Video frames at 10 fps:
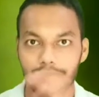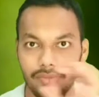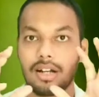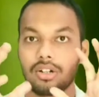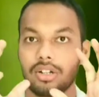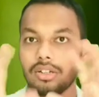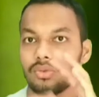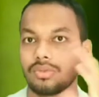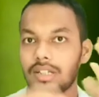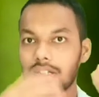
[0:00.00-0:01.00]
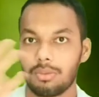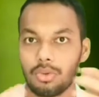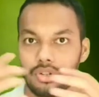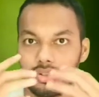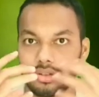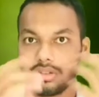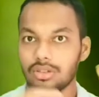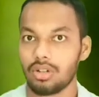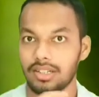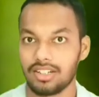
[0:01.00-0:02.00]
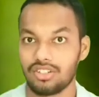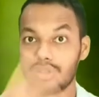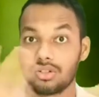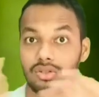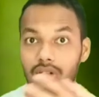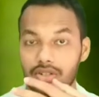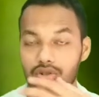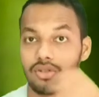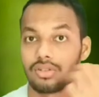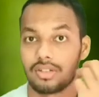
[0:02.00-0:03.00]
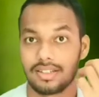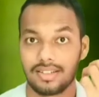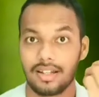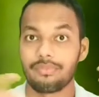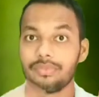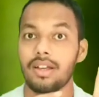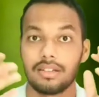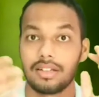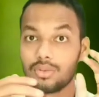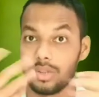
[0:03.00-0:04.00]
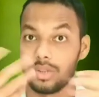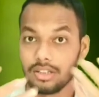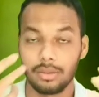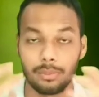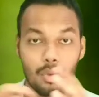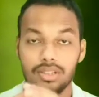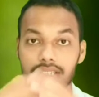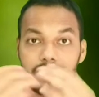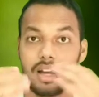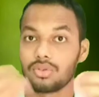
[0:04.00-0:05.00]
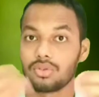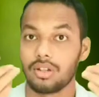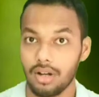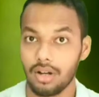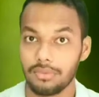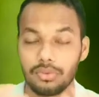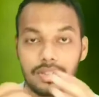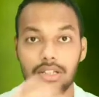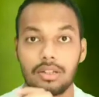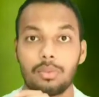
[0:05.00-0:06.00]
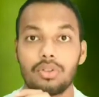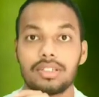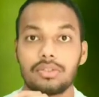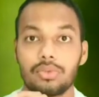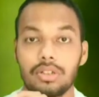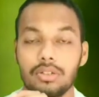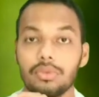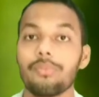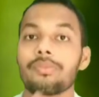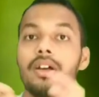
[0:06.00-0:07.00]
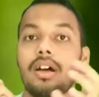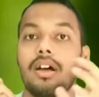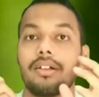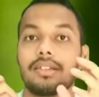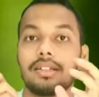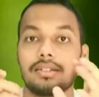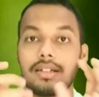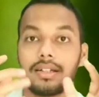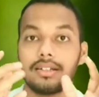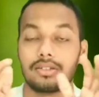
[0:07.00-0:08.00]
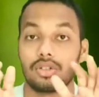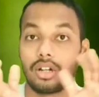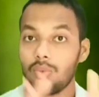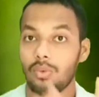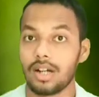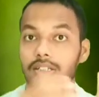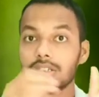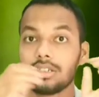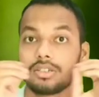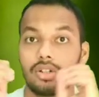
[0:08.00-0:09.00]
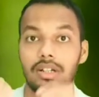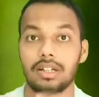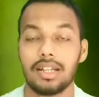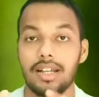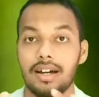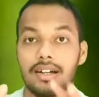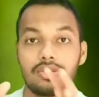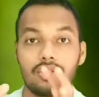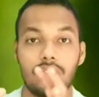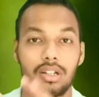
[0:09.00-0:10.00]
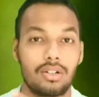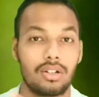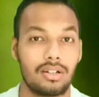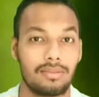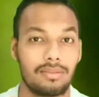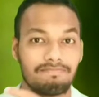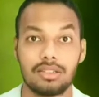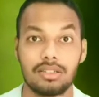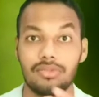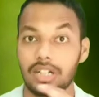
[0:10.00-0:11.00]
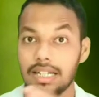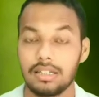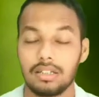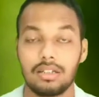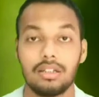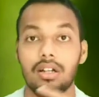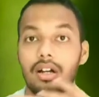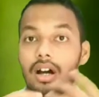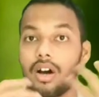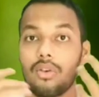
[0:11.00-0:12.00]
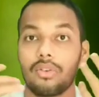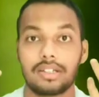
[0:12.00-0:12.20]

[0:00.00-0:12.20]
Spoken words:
According to their composition, soil texture, soil structure is there. There is weathering process, how soil forms, weathering process we knew. Then there is soil water, soil air, soil fertility, how